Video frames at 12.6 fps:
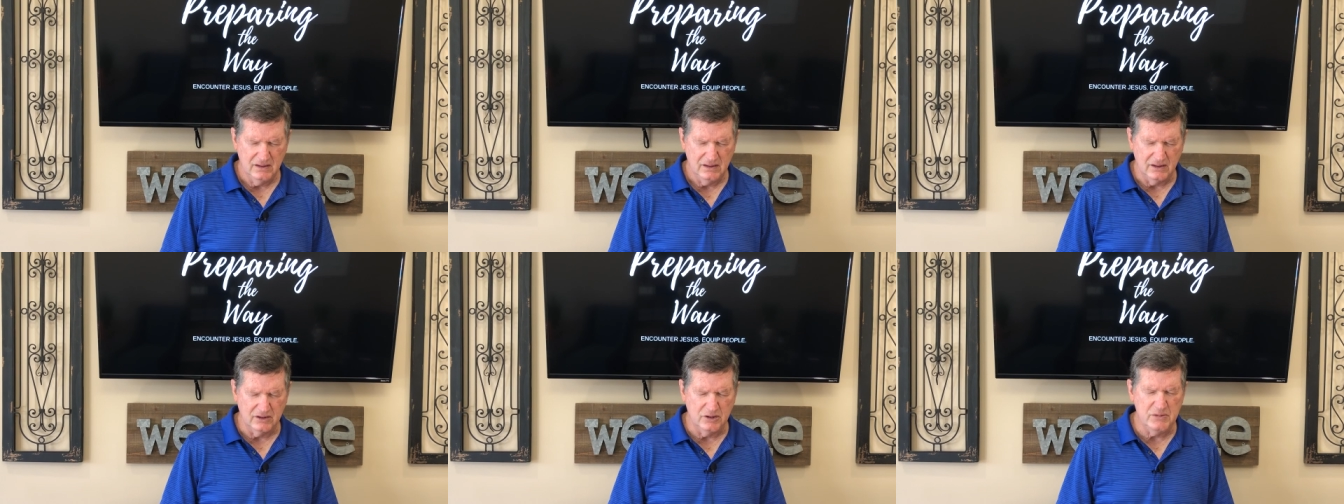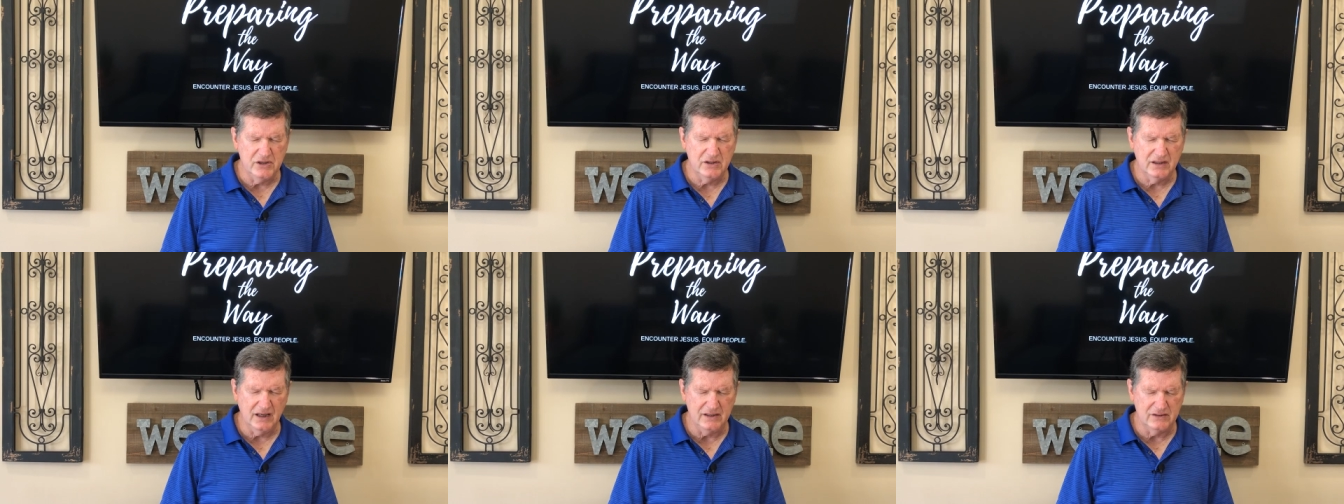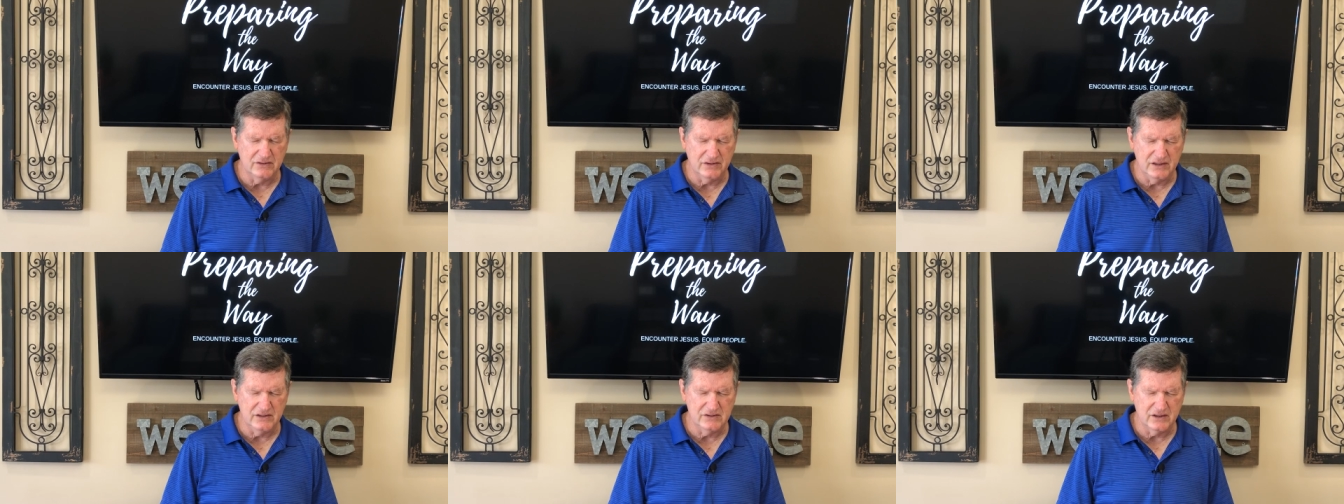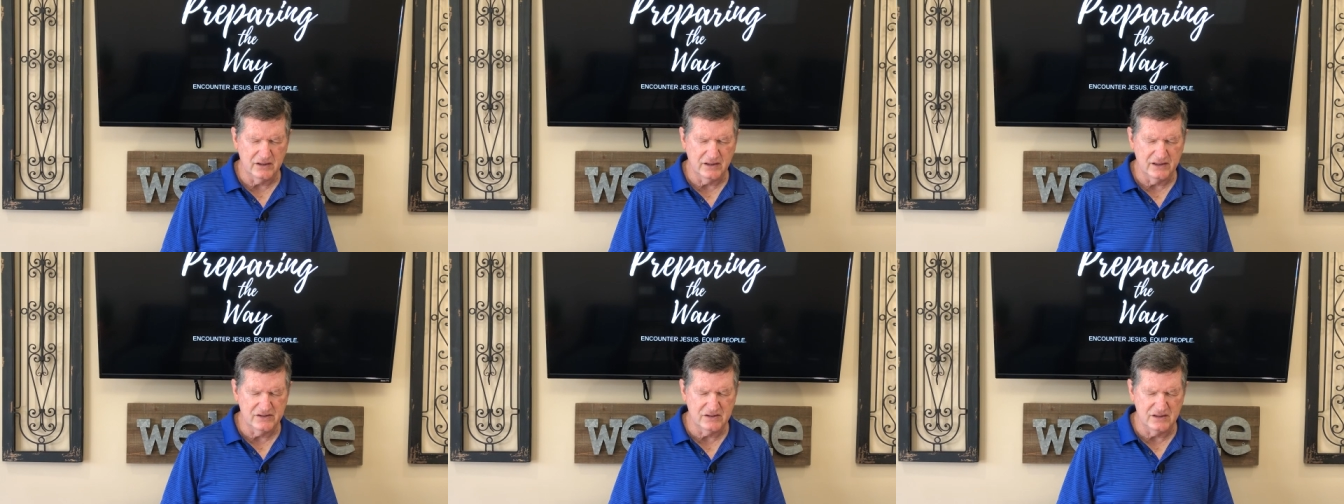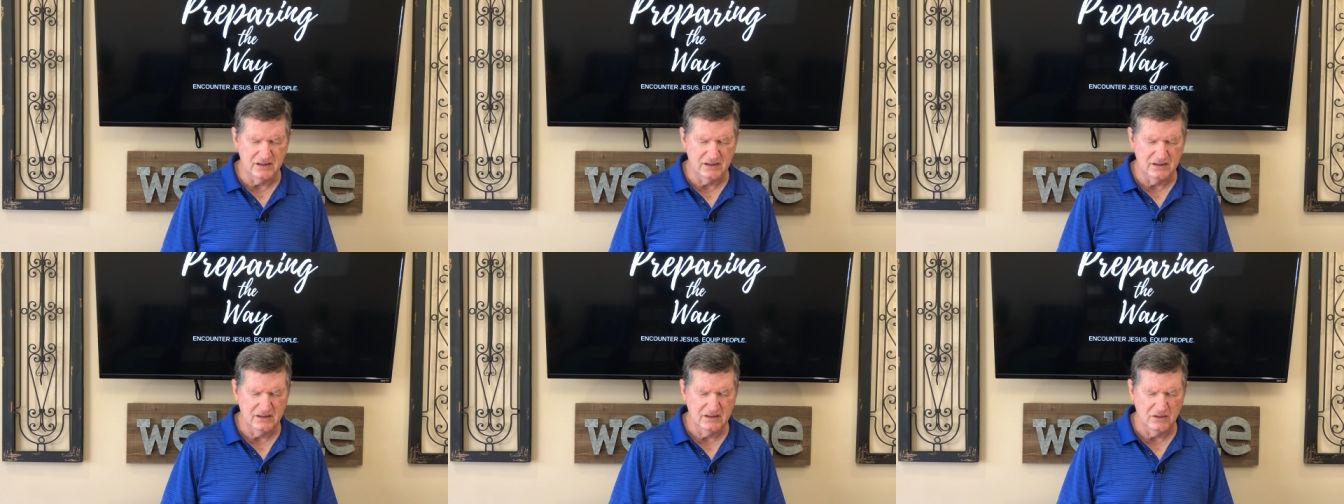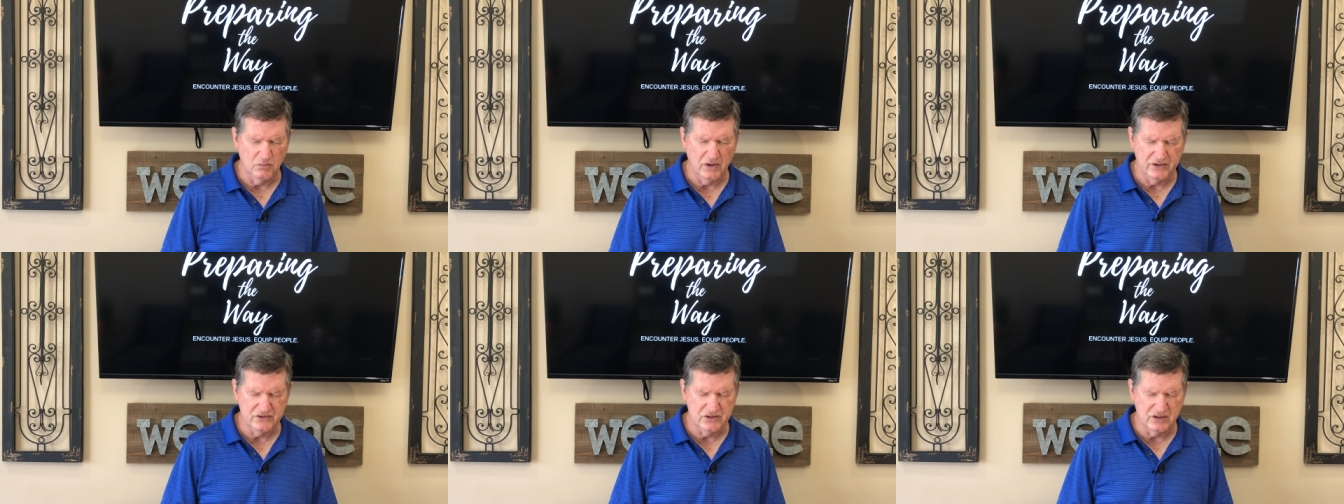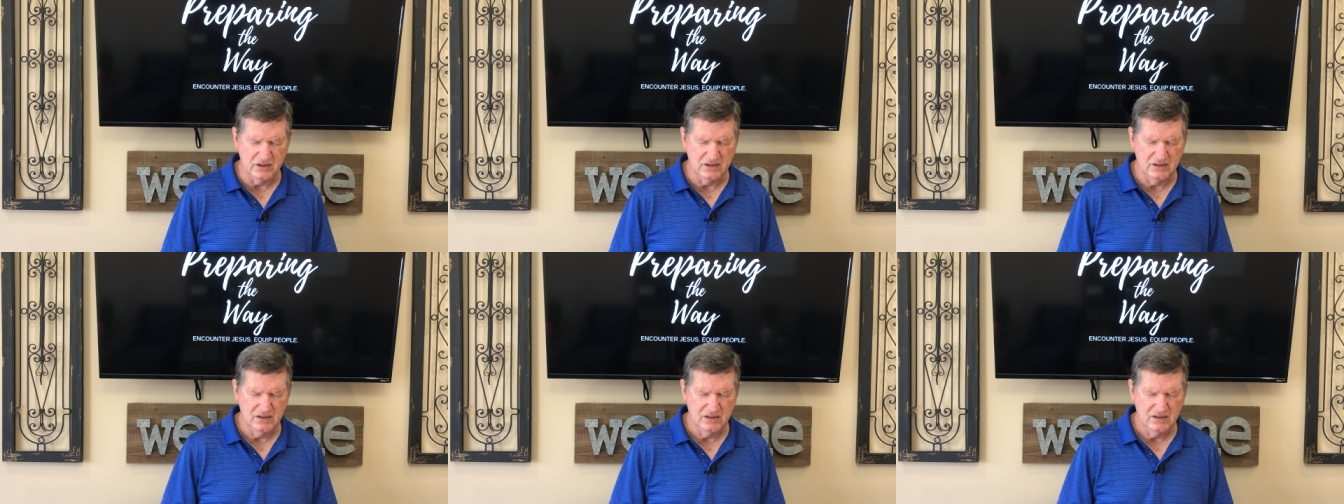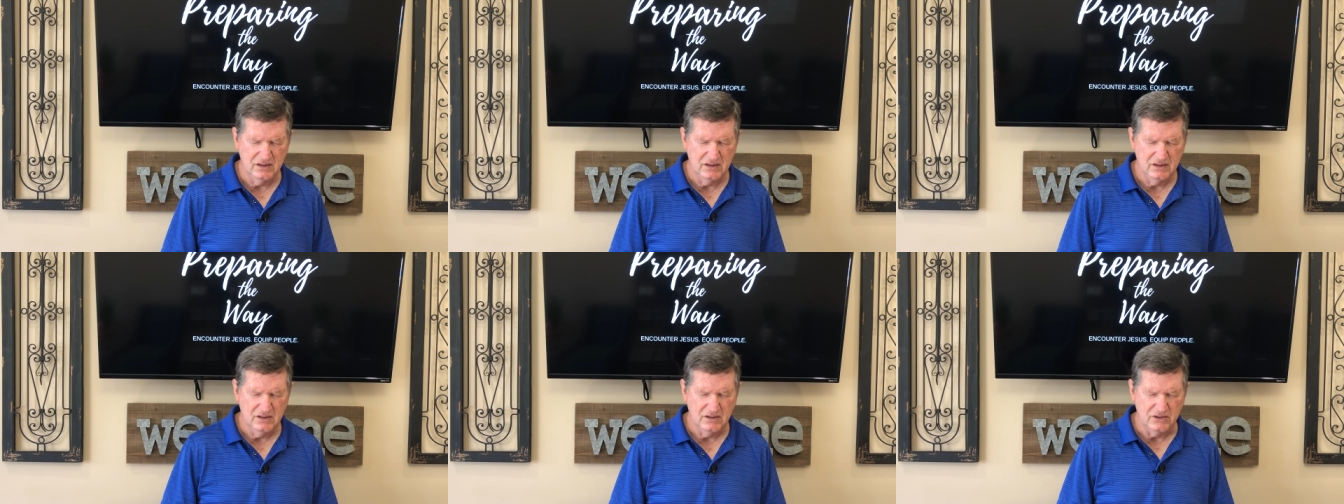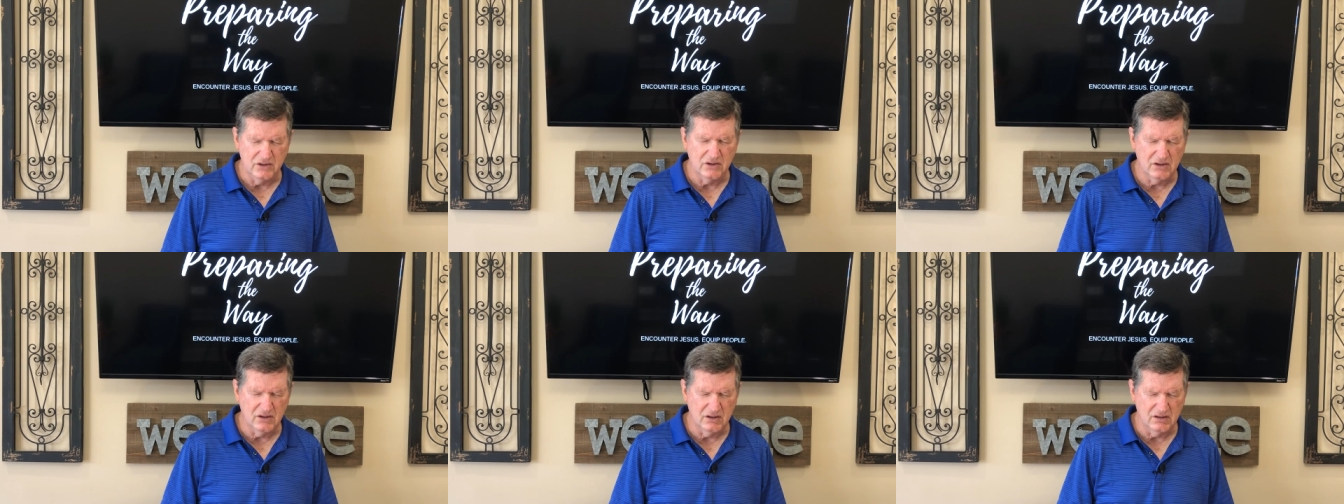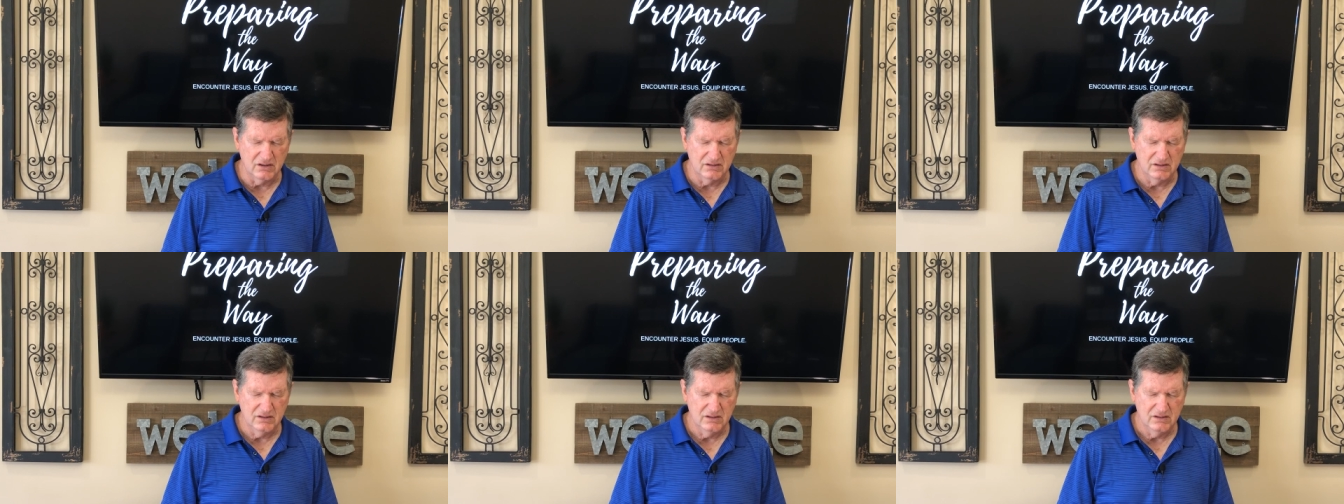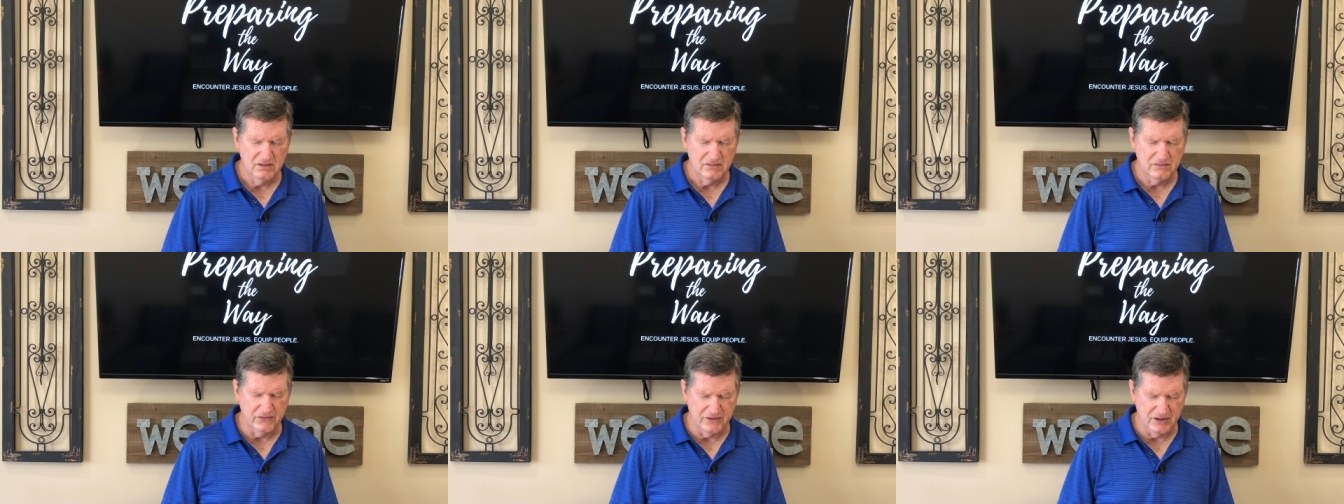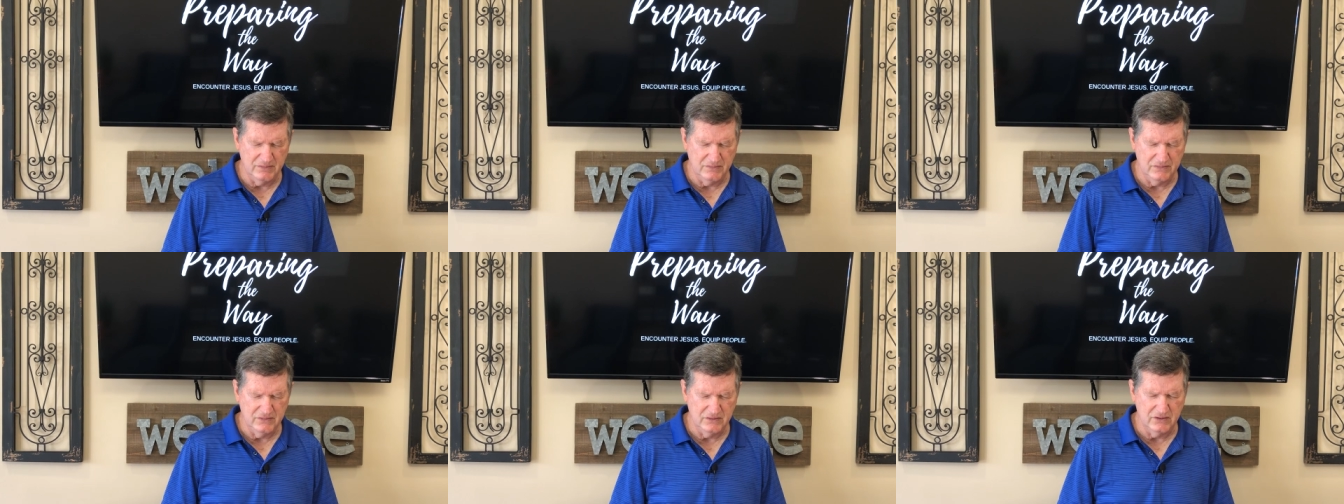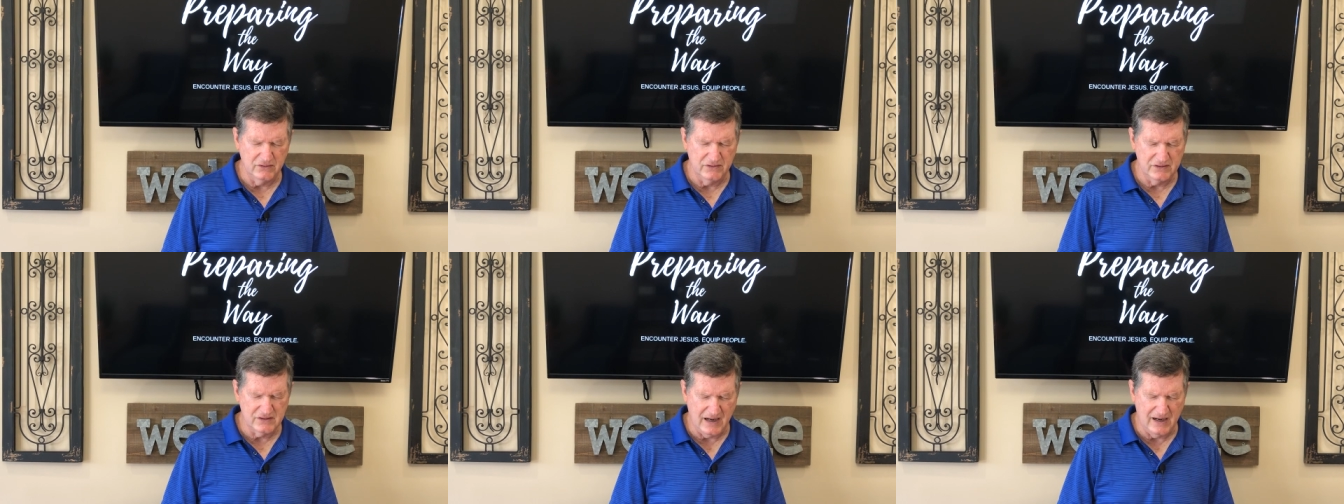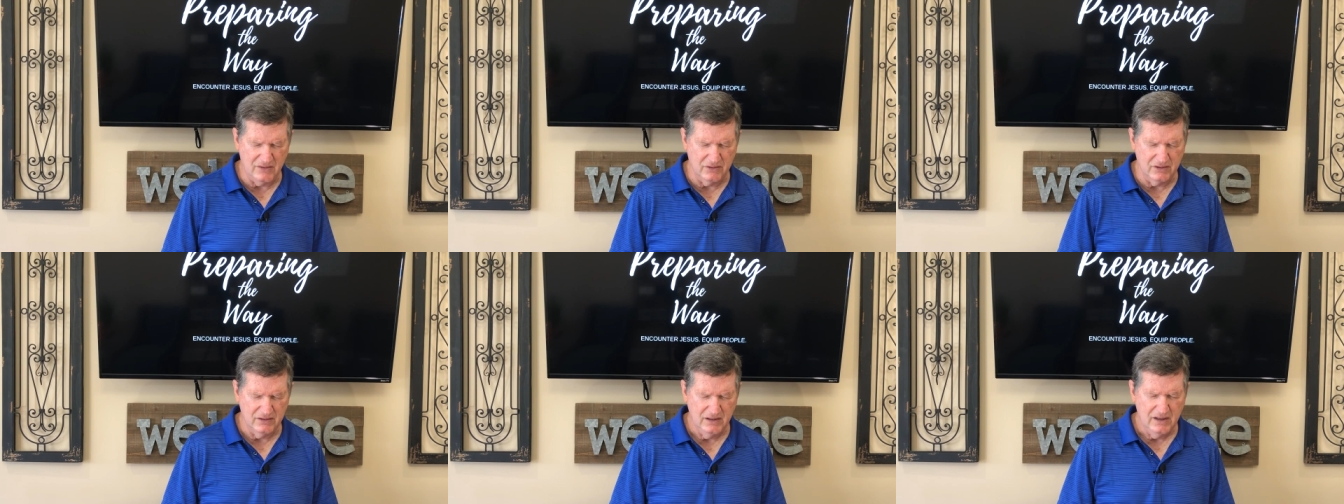And communicate to these that are listening and watching your heart for them during this hour.